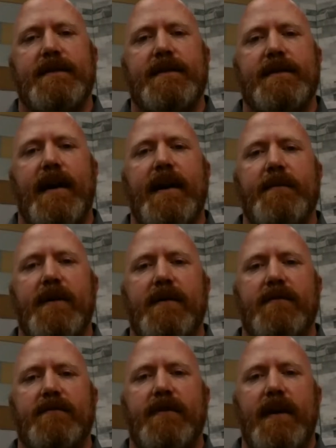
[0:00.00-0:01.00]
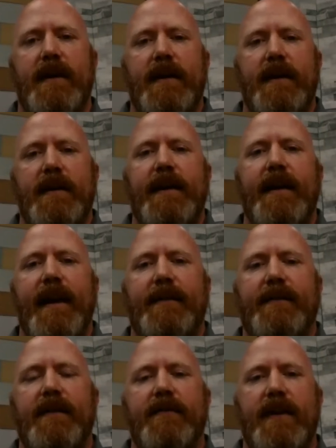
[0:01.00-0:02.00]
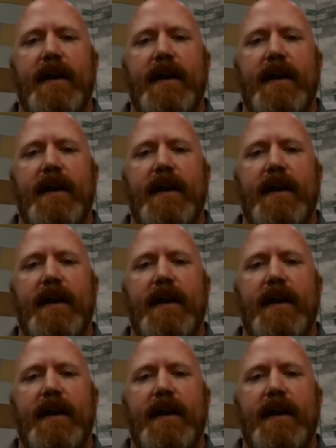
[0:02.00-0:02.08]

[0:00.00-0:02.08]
time of inactivity.